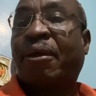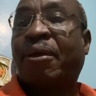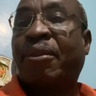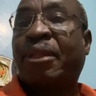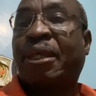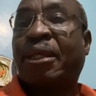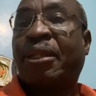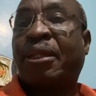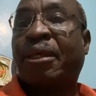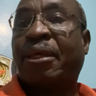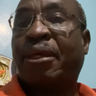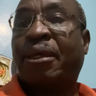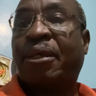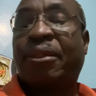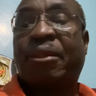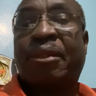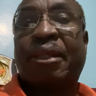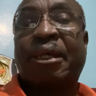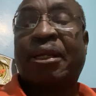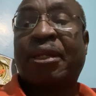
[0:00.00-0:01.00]

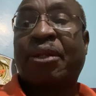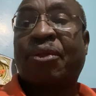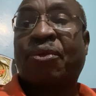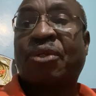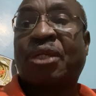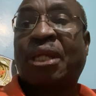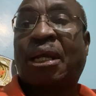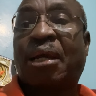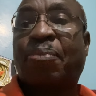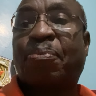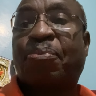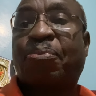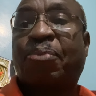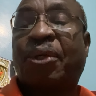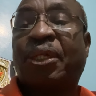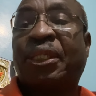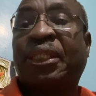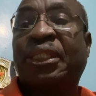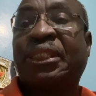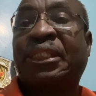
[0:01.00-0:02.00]
the Riruta
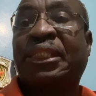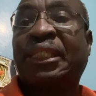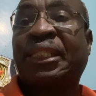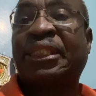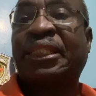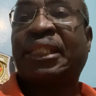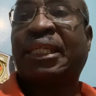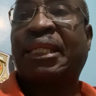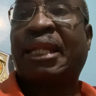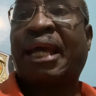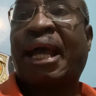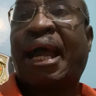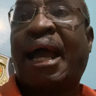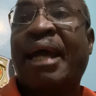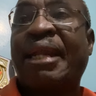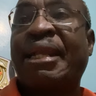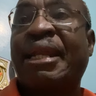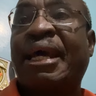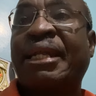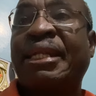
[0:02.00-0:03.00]
police station
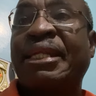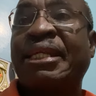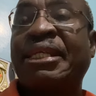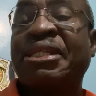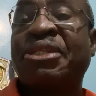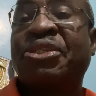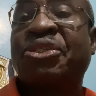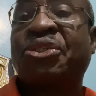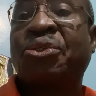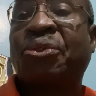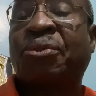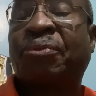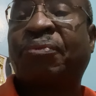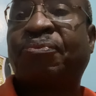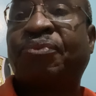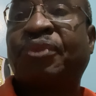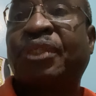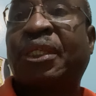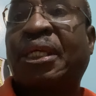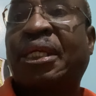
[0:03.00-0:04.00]
had an issue.
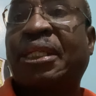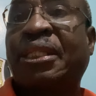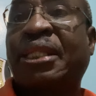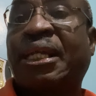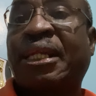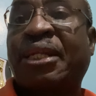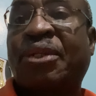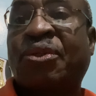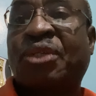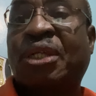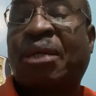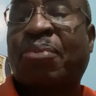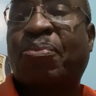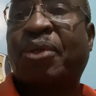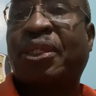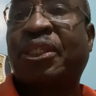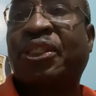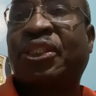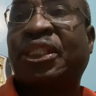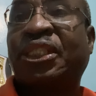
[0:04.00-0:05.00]
The Riruta
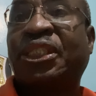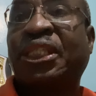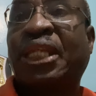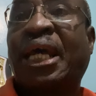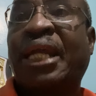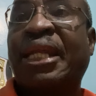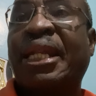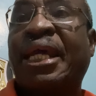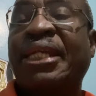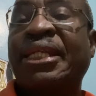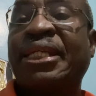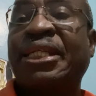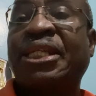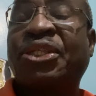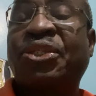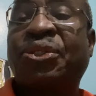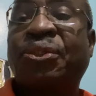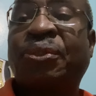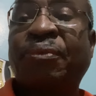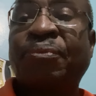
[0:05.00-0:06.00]
police station had an
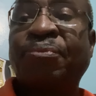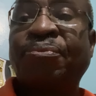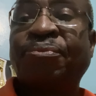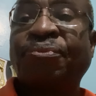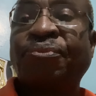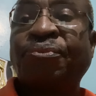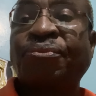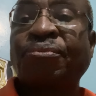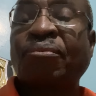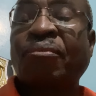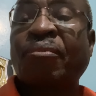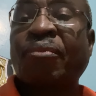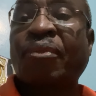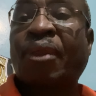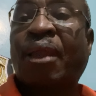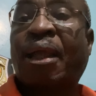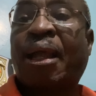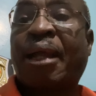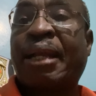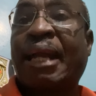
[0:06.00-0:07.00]
issue,
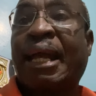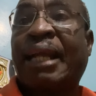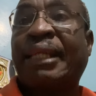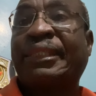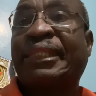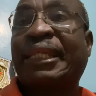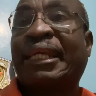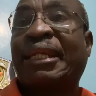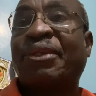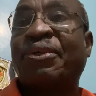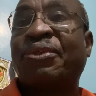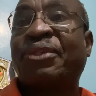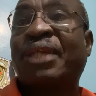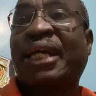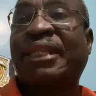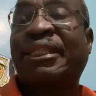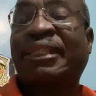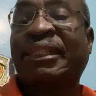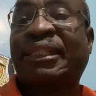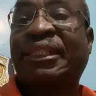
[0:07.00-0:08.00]
and I'll tell you
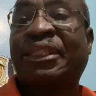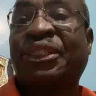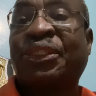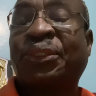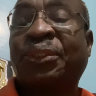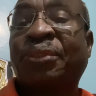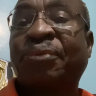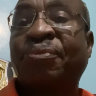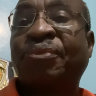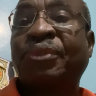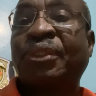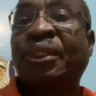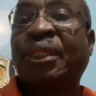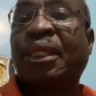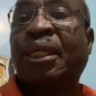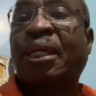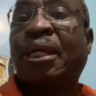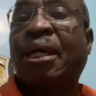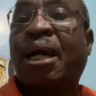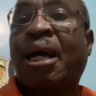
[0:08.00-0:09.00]
that issue.
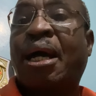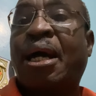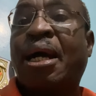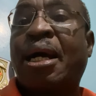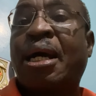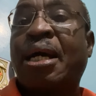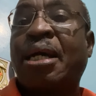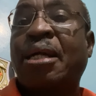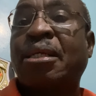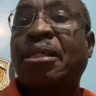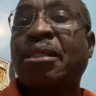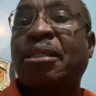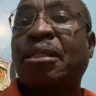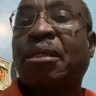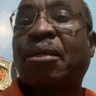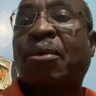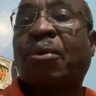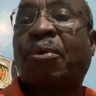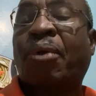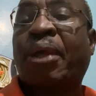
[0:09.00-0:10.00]
Uh,
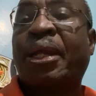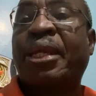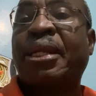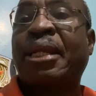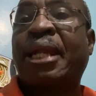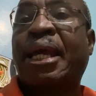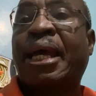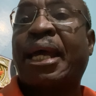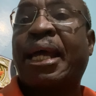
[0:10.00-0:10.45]
when